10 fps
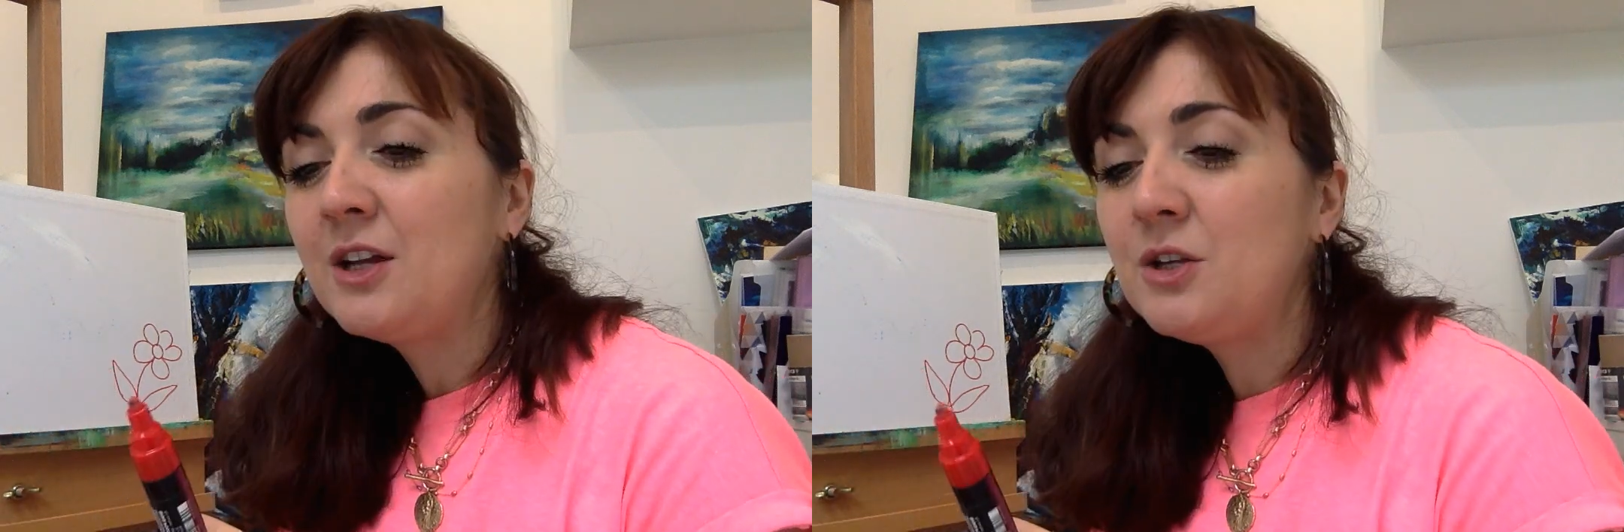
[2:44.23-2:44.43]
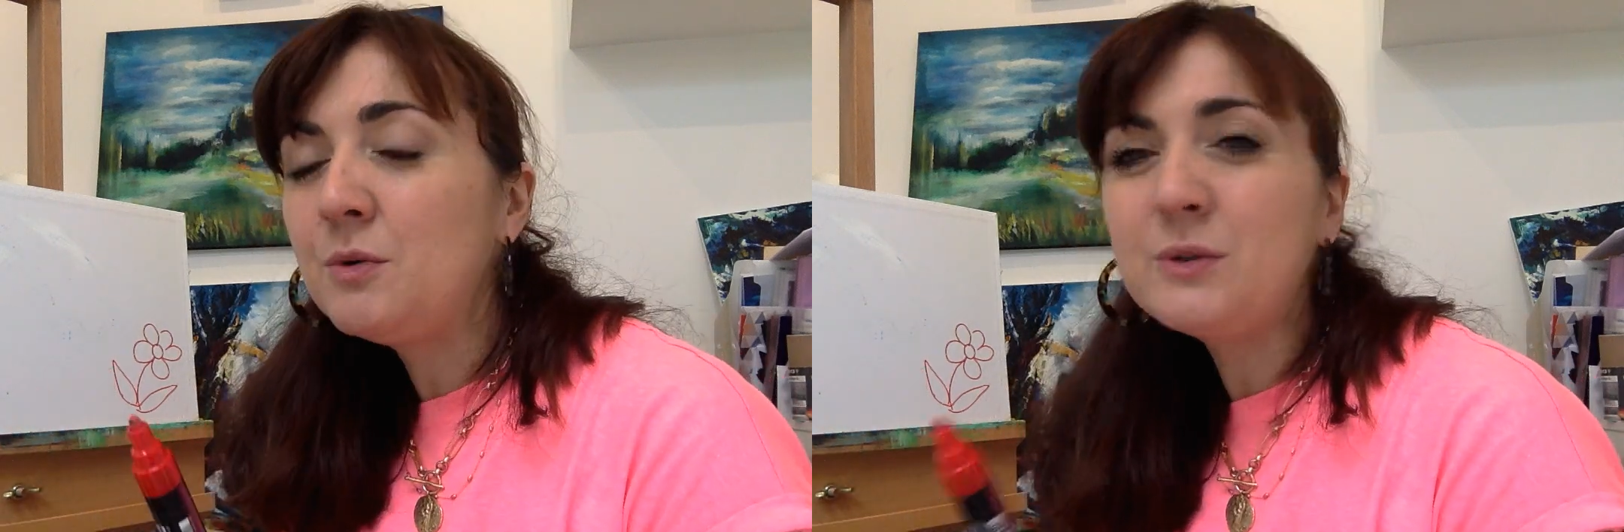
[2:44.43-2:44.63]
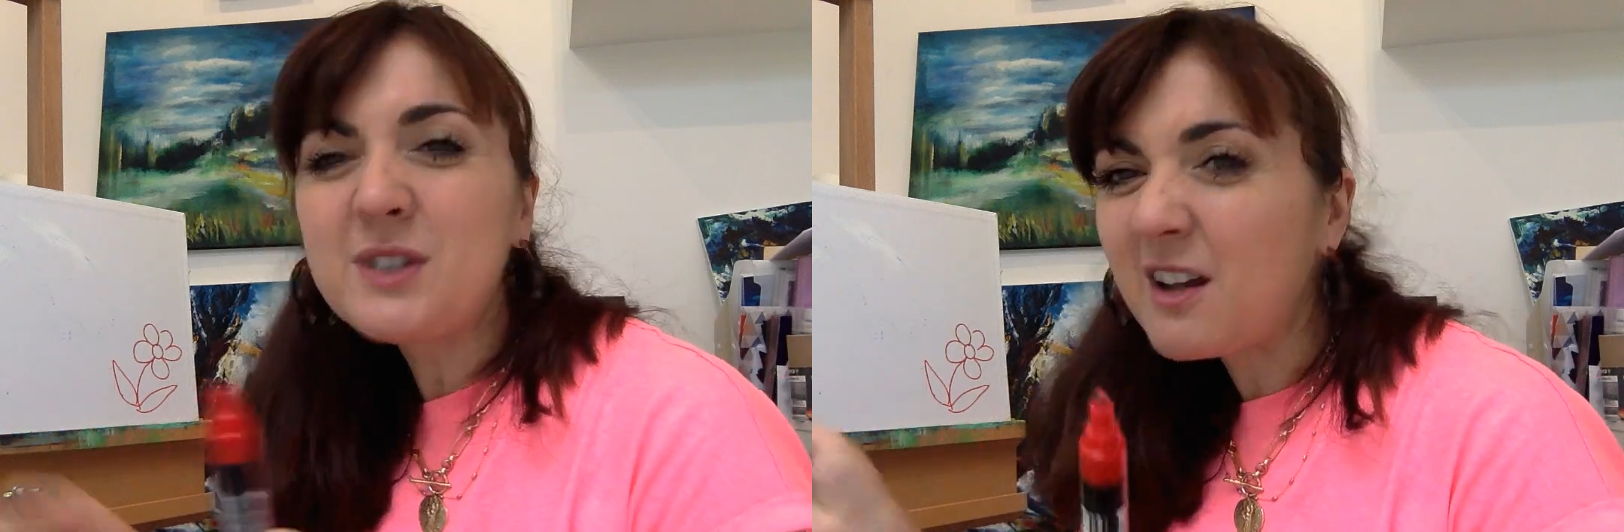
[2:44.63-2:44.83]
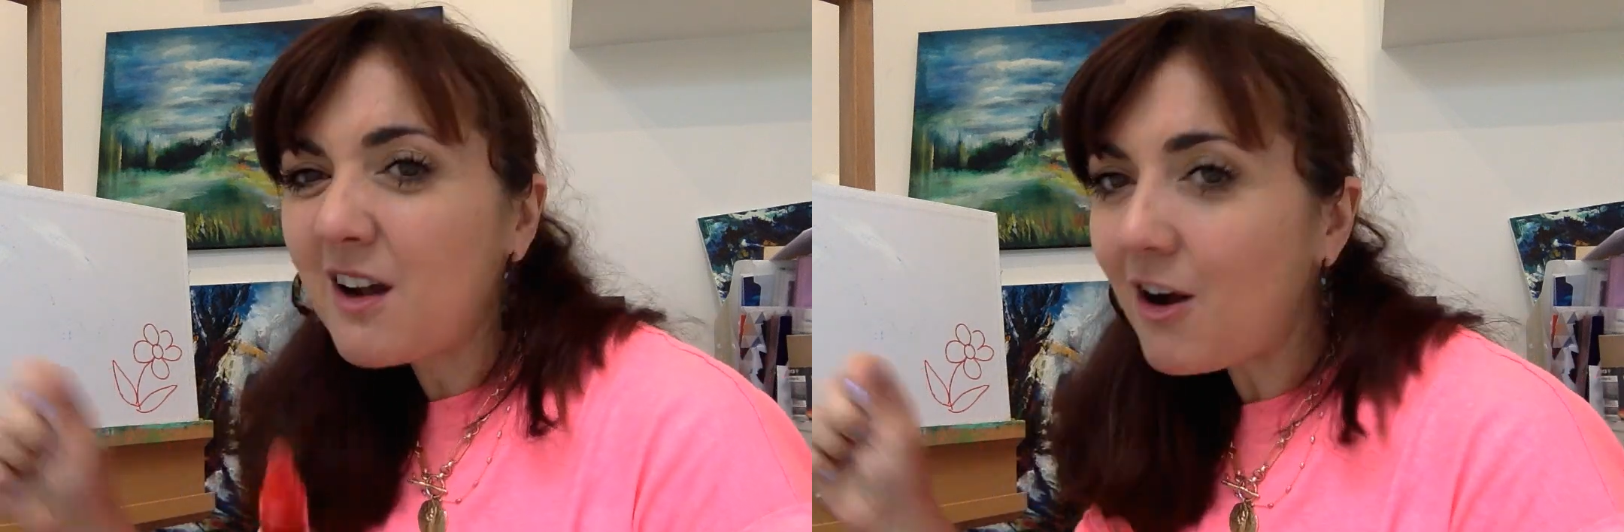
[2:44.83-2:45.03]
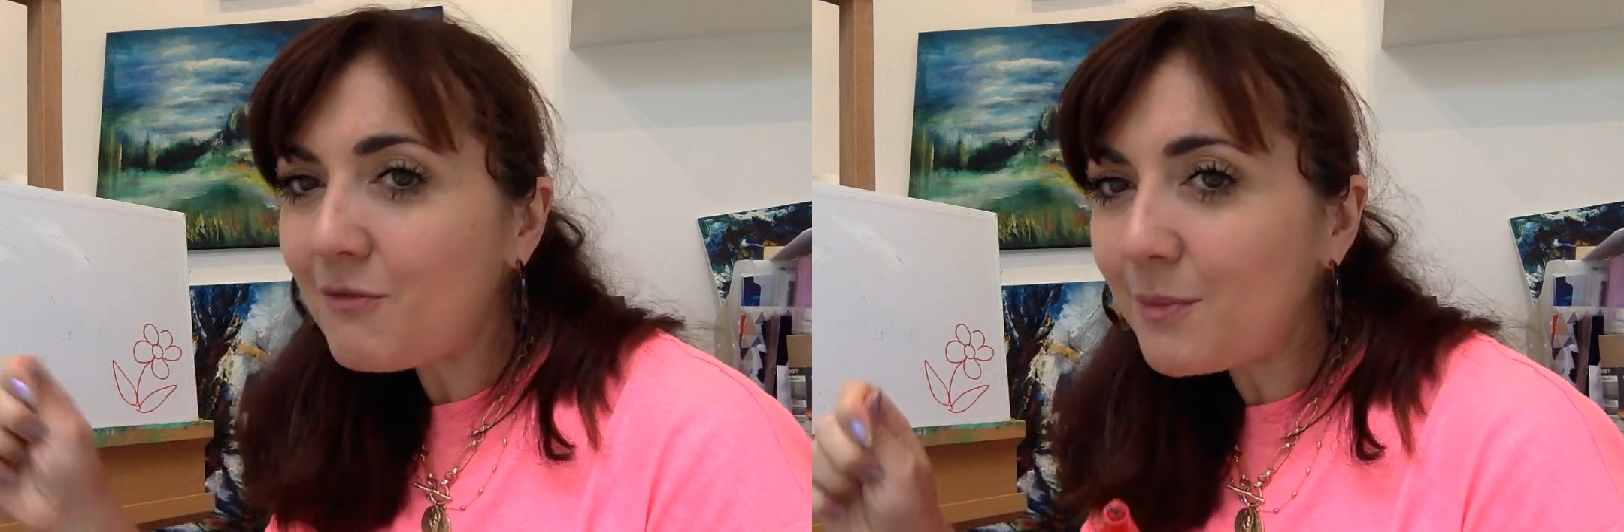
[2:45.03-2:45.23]
You also
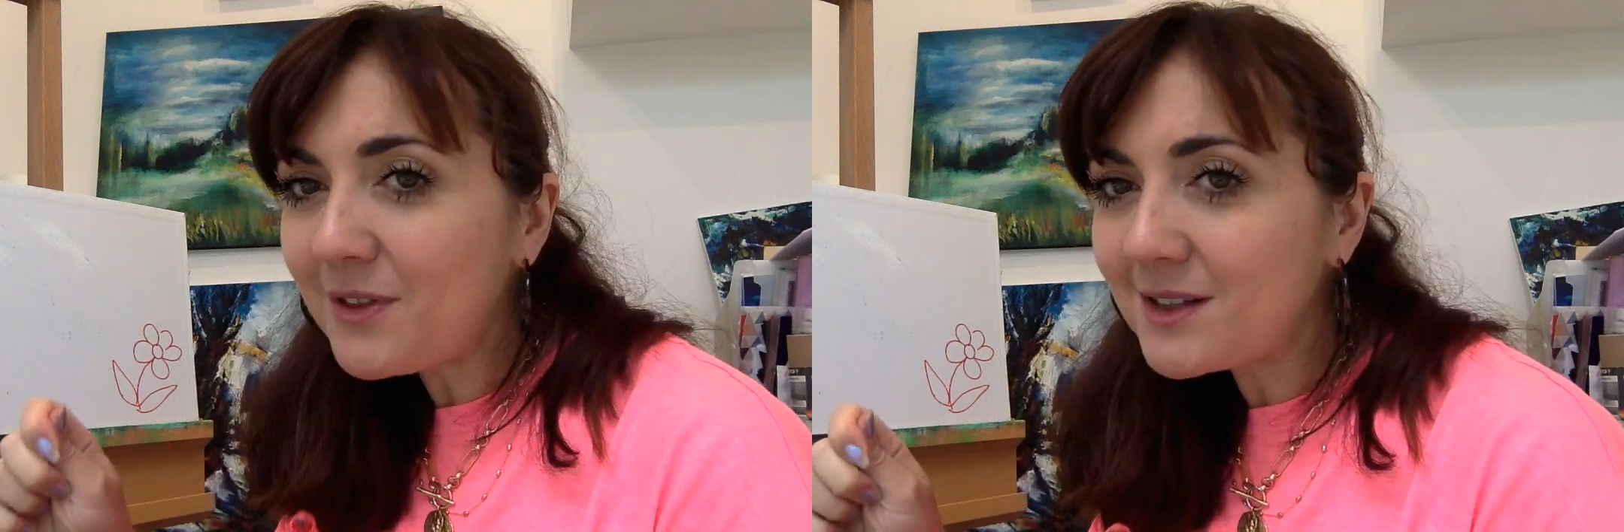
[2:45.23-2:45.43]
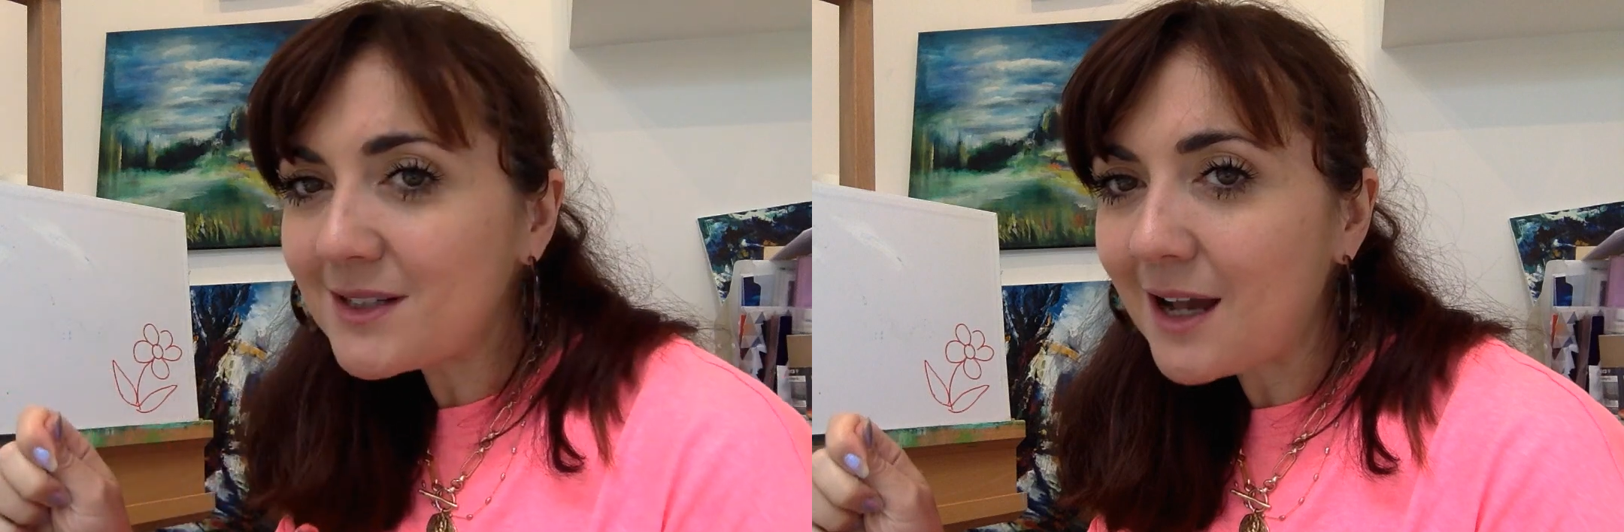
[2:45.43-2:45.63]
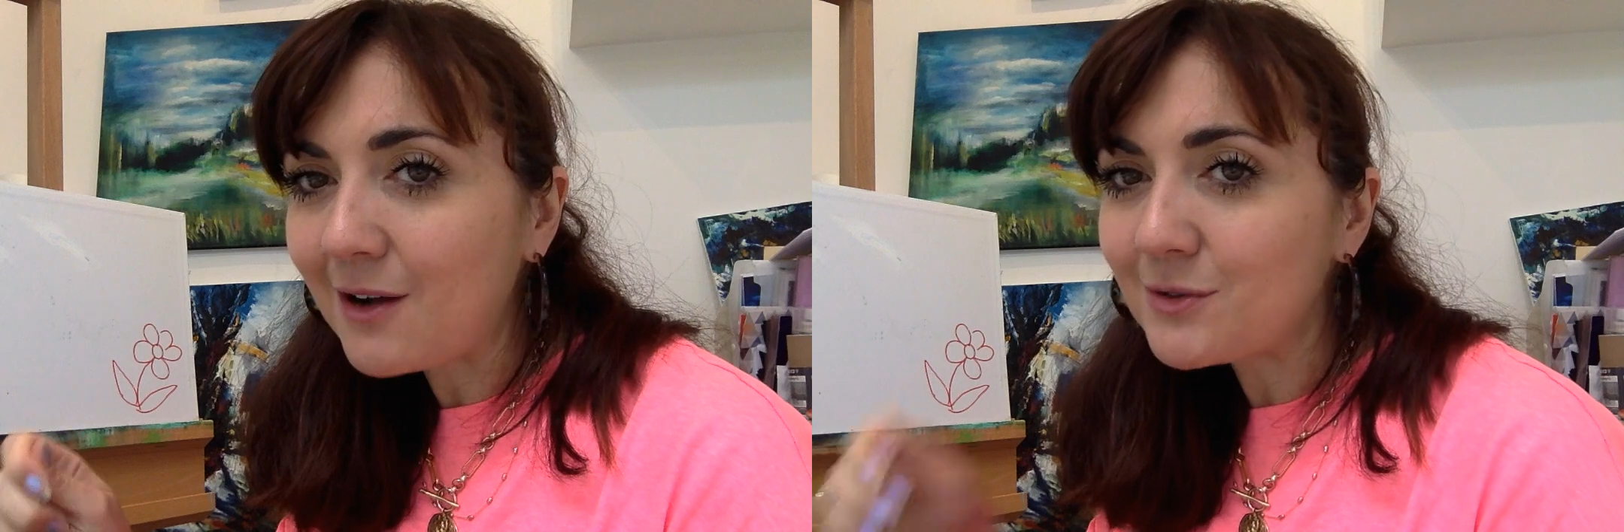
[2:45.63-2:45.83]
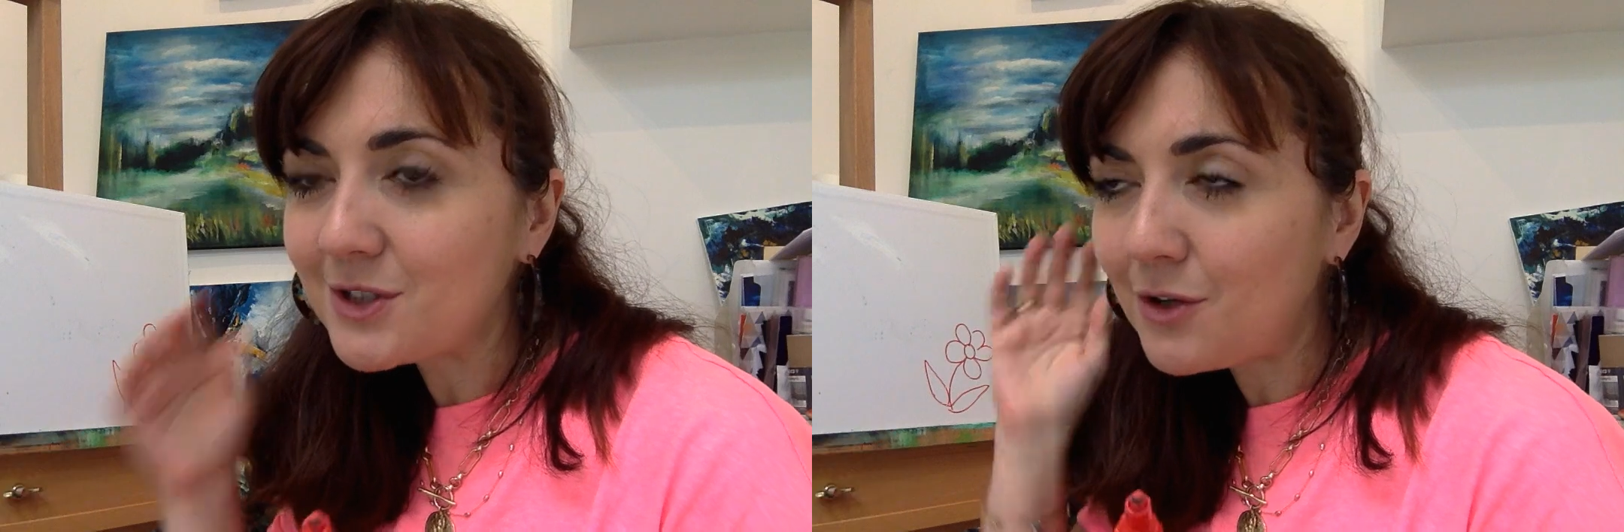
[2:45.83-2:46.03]
can't rub things out,